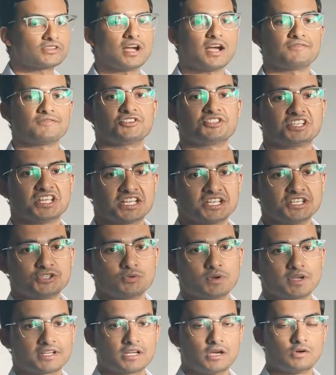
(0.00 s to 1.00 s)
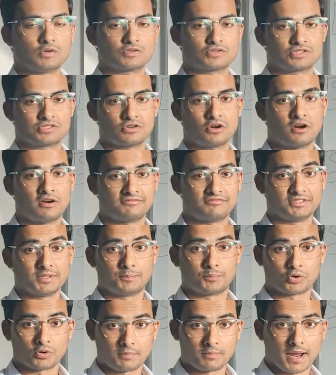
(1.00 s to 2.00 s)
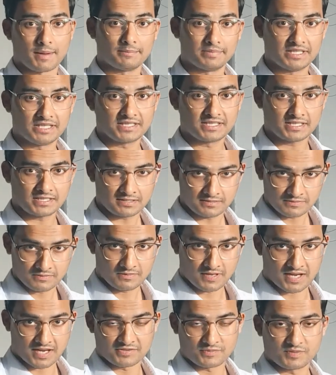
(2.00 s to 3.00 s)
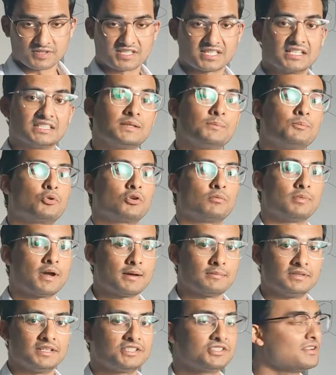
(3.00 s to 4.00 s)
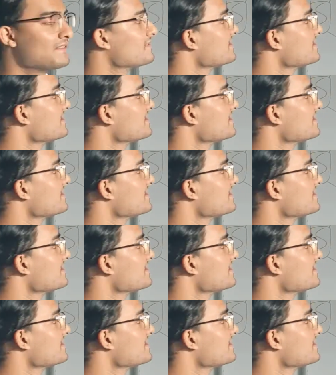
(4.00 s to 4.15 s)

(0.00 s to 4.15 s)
have to take into account of the probability. As we said, the probability of